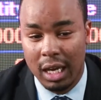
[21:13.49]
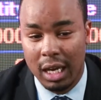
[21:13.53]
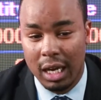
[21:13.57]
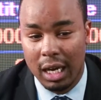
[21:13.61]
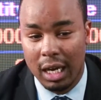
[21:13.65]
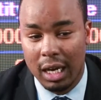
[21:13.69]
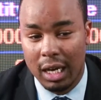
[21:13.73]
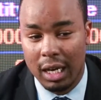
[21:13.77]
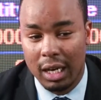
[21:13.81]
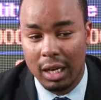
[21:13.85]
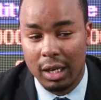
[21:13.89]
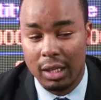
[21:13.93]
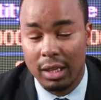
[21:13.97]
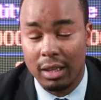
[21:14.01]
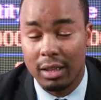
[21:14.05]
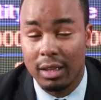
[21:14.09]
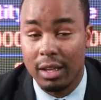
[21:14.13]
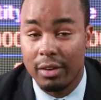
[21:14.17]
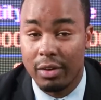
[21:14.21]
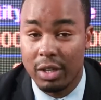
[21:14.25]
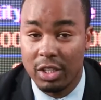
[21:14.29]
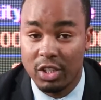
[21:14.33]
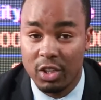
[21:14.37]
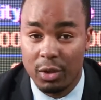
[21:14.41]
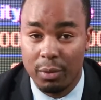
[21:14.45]
Uh,
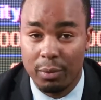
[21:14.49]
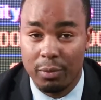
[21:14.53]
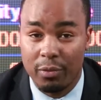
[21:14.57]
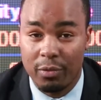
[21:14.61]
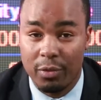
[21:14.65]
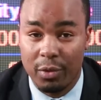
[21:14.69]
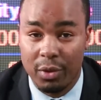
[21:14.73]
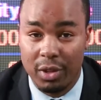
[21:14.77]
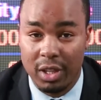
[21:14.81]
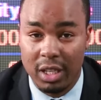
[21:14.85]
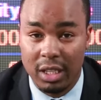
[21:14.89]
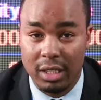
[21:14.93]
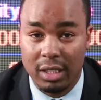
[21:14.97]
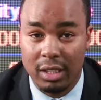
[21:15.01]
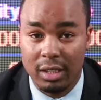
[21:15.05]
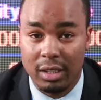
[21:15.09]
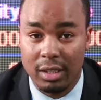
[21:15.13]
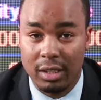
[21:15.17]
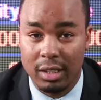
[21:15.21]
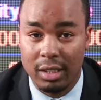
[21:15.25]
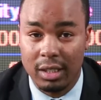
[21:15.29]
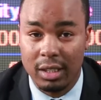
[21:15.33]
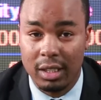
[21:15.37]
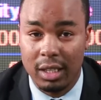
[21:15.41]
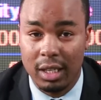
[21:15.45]
the reason for this
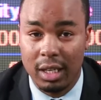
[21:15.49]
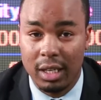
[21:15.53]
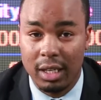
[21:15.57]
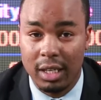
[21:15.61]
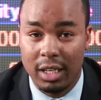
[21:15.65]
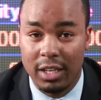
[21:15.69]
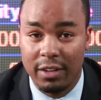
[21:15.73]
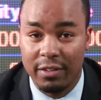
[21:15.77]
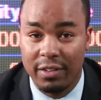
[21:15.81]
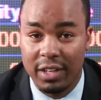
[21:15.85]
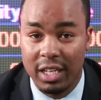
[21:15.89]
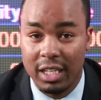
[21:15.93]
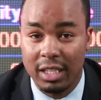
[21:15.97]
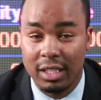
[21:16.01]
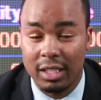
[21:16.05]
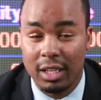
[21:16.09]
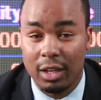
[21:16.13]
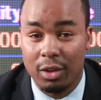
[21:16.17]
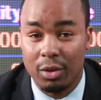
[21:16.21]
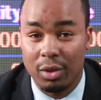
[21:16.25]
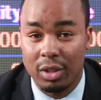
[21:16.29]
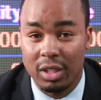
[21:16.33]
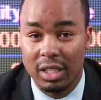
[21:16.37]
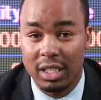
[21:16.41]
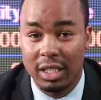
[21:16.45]
is dividends
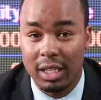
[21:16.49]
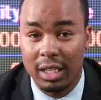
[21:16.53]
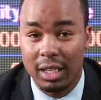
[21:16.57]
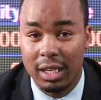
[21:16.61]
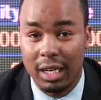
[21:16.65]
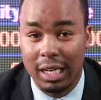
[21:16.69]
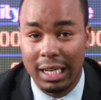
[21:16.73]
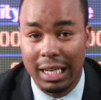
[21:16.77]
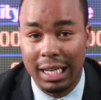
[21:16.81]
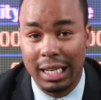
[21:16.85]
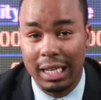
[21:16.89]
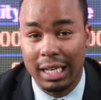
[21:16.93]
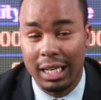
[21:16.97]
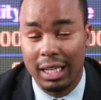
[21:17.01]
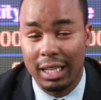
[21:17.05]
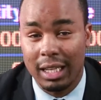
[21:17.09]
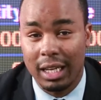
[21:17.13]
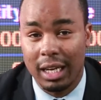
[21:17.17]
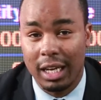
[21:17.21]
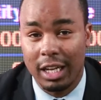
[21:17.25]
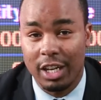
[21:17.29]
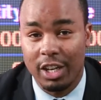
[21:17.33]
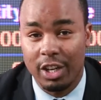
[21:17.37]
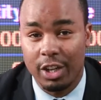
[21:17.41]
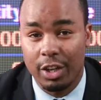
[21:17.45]
are considered like any
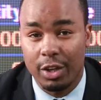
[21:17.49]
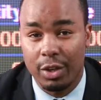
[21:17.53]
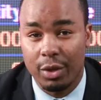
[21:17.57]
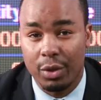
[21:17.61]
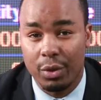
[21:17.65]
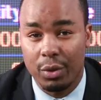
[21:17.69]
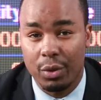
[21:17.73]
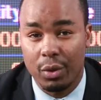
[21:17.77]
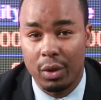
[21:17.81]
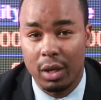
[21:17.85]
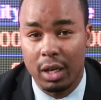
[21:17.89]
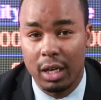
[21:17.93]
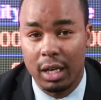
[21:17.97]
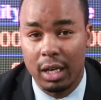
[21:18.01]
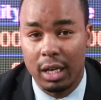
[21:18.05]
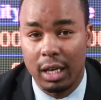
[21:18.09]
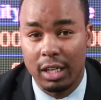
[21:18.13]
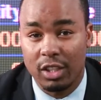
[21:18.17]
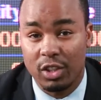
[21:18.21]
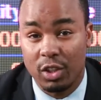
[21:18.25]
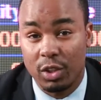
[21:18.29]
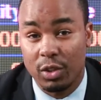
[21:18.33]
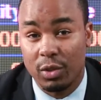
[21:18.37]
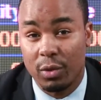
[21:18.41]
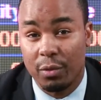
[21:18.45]
other a new uh,
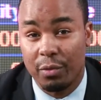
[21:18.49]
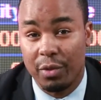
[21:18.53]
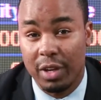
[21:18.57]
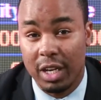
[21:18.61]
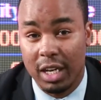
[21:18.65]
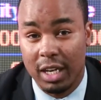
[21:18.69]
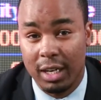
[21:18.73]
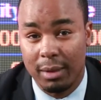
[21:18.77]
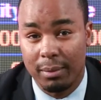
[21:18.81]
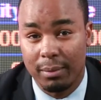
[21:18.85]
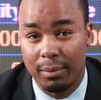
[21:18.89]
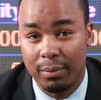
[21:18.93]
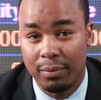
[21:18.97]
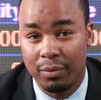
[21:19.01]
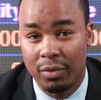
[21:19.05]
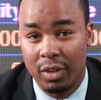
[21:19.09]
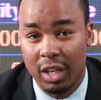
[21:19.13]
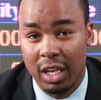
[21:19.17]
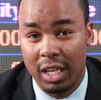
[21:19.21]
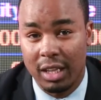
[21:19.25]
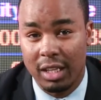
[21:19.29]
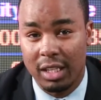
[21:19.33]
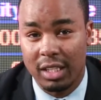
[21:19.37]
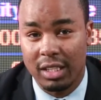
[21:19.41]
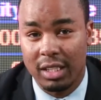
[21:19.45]
a source of income
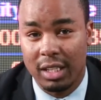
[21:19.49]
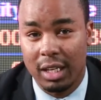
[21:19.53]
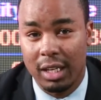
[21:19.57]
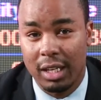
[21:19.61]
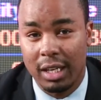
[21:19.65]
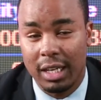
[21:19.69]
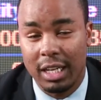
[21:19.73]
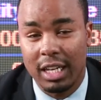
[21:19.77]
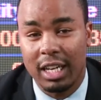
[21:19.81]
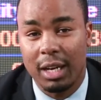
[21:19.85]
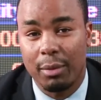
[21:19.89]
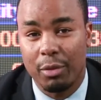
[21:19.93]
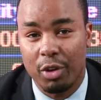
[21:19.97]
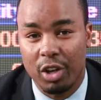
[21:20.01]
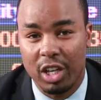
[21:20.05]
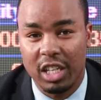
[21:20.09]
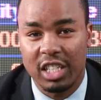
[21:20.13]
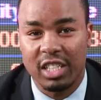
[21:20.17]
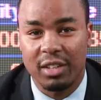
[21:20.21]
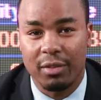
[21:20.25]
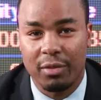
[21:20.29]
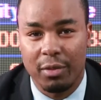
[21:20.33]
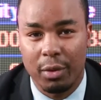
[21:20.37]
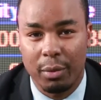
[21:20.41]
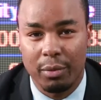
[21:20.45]
and these are income you're
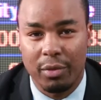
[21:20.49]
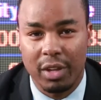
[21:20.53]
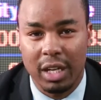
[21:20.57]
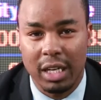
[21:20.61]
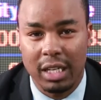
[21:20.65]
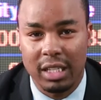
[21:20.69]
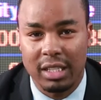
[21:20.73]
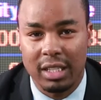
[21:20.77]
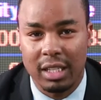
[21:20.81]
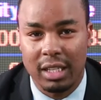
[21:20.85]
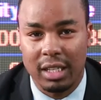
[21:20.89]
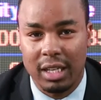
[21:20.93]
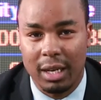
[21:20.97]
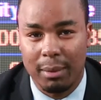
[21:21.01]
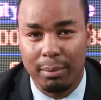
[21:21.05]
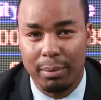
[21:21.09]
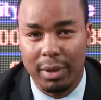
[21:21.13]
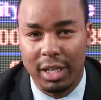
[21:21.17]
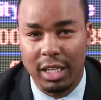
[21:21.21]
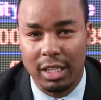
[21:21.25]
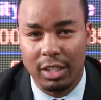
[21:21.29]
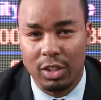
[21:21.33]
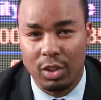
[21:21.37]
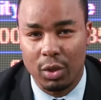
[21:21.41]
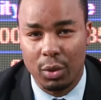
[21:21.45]
getting from the listed
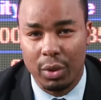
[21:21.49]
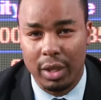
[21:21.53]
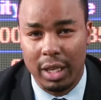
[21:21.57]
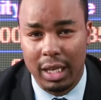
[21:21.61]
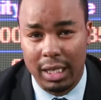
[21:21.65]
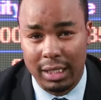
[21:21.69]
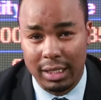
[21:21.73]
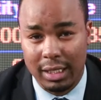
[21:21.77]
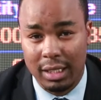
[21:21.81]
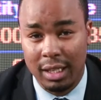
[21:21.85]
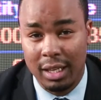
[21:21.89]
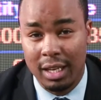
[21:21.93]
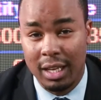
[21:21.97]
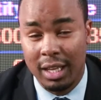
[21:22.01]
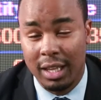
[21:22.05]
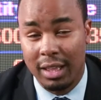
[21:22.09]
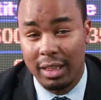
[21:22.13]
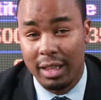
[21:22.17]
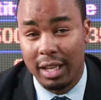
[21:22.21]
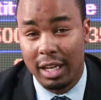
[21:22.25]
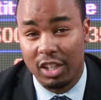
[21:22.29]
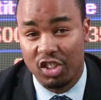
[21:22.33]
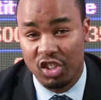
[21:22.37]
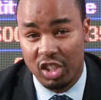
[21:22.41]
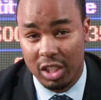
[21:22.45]
company so yes
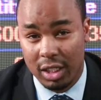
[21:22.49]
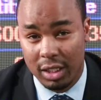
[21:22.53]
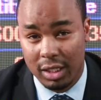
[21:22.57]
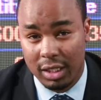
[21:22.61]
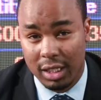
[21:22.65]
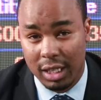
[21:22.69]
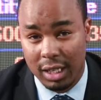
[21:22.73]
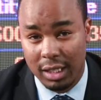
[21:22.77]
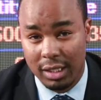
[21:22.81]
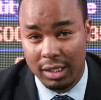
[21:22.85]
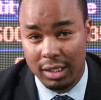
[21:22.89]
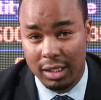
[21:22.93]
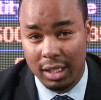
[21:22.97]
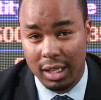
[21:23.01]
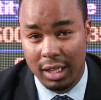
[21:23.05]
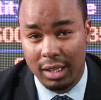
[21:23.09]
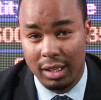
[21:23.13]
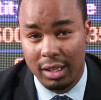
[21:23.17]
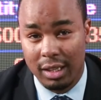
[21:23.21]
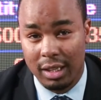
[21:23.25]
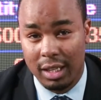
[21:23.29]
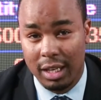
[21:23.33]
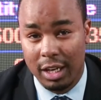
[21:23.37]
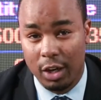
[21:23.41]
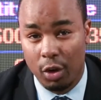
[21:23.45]
they are taxed
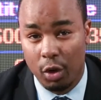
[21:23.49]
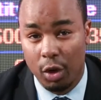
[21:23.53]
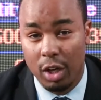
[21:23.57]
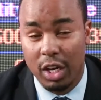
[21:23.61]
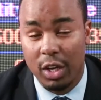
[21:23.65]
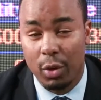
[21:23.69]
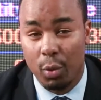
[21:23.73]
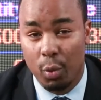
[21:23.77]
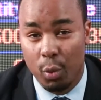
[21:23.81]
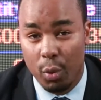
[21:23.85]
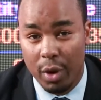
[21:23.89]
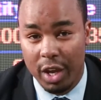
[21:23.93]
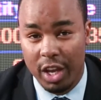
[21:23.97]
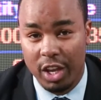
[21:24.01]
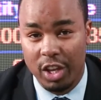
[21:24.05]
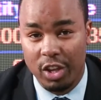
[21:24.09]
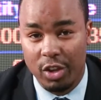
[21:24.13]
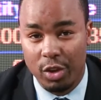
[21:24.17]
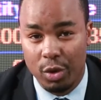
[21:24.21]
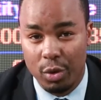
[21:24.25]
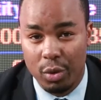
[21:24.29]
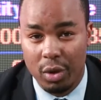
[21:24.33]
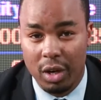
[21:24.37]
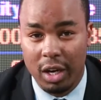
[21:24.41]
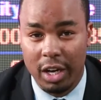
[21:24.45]
and the only way
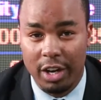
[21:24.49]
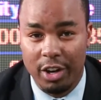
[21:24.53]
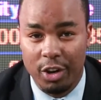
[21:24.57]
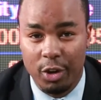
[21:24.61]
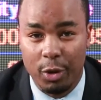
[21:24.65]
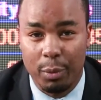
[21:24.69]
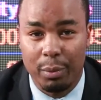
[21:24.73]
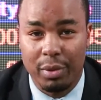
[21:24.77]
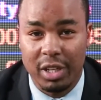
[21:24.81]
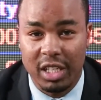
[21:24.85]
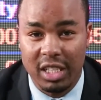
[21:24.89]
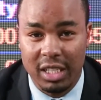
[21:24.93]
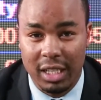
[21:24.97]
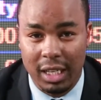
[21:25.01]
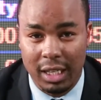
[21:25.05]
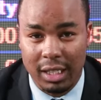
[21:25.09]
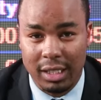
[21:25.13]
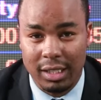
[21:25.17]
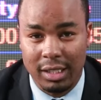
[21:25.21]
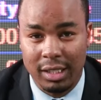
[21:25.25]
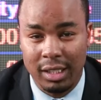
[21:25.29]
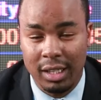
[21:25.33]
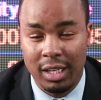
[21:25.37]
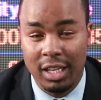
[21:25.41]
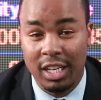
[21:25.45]
you cannot be
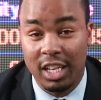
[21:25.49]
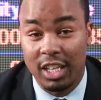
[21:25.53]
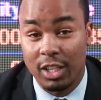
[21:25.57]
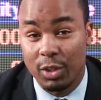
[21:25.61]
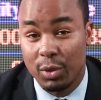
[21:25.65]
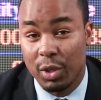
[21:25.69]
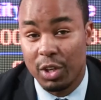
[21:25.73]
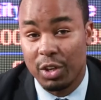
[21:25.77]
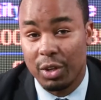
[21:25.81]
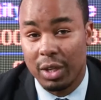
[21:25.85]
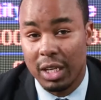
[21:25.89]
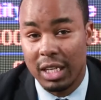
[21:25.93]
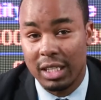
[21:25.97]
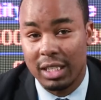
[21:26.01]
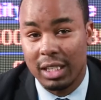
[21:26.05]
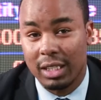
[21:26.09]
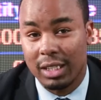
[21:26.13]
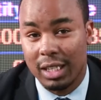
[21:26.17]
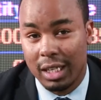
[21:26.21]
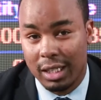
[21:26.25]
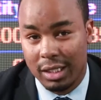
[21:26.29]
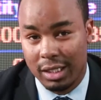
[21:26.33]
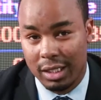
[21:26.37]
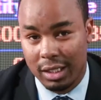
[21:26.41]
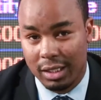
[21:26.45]
taxed is when you get a
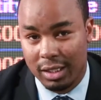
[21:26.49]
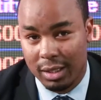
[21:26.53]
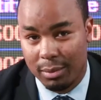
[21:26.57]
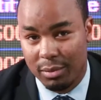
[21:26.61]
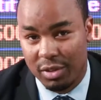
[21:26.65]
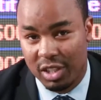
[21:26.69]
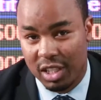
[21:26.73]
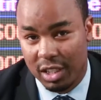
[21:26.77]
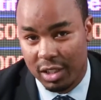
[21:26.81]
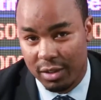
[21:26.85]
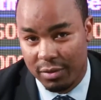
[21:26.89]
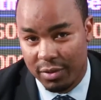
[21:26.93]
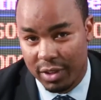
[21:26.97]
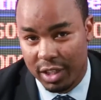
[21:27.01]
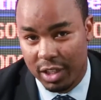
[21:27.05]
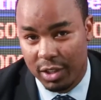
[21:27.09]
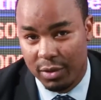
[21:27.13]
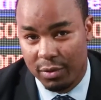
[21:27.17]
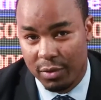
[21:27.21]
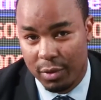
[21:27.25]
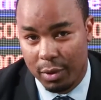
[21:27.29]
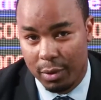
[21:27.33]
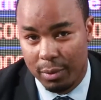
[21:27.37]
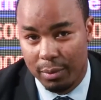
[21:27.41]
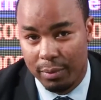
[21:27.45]
tax exempt
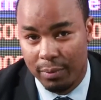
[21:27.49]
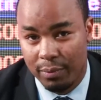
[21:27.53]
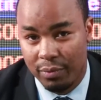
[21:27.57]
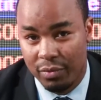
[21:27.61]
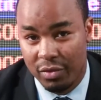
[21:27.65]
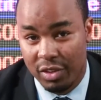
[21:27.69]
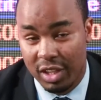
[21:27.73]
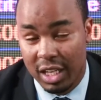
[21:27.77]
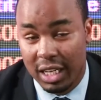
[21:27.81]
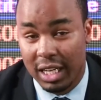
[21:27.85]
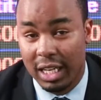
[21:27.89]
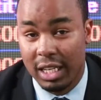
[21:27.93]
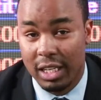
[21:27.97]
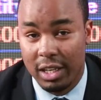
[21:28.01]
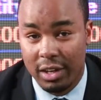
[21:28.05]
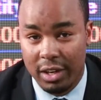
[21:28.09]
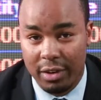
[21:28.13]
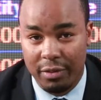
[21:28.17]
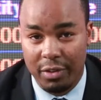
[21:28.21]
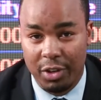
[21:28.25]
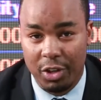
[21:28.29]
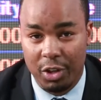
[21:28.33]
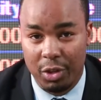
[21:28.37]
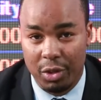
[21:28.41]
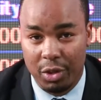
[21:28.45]
certificate from the Kenya
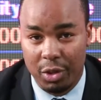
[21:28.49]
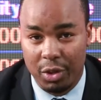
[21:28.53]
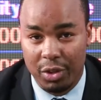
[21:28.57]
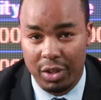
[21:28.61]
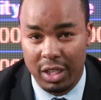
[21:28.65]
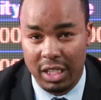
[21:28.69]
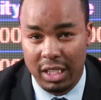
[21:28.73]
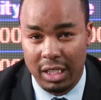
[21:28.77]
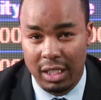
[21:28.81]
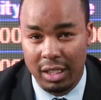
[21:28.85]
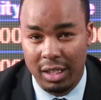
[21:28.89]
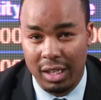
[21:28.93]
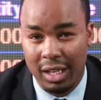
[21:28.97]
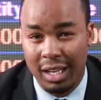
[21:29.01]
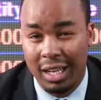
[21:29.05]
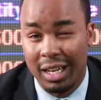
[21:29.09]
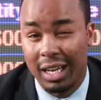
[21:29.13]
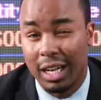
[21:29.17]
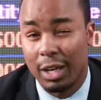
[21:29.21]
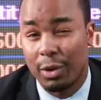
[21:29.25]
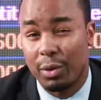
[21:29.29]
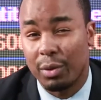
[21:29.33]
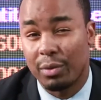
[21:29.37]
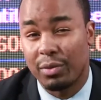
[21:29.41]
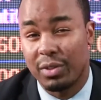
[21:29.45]
Revenue Authority
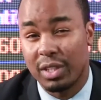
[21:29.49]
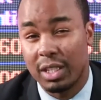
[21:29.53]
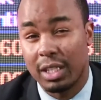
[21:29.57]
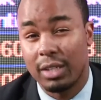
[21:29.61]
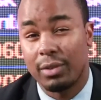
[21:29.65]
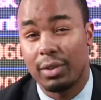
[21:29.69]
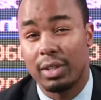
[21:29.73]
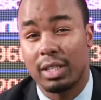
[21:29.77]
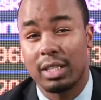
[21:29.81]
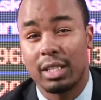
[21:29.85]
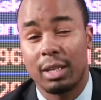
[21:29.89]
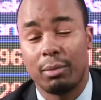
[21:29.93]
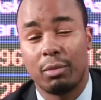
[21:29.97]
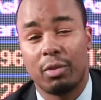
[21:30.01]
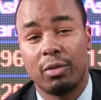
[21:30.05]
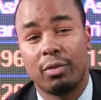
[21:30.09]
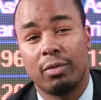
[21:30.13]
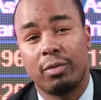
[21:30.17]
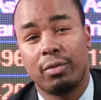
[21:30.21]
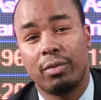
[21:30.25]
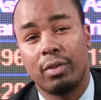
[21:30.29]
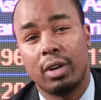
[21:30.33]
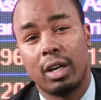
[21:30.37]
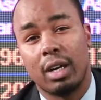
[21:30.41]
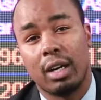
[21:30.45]
like we've seen with some of
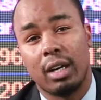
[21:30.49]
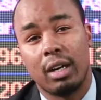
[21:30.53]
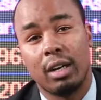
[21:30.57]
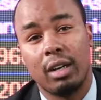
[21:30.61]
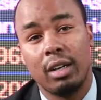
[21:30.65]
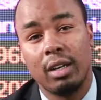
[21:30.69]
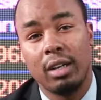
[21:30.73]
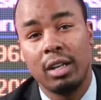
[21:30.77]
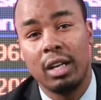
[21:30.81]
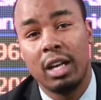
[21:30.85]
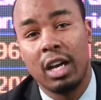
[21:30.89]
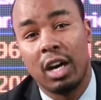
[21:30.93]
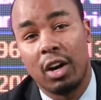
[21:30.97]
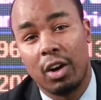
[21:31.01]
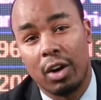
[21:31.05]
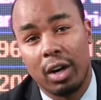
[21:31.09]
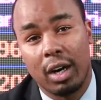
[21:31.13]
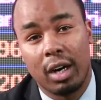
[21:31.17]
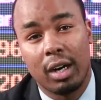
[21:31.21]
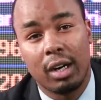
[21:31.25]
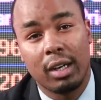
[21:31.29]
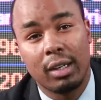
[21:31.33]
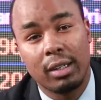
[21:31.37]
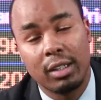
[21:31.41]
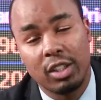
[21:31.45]
uh,
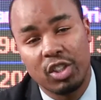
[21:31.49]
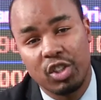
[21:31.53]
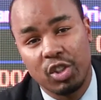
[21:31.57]
uh,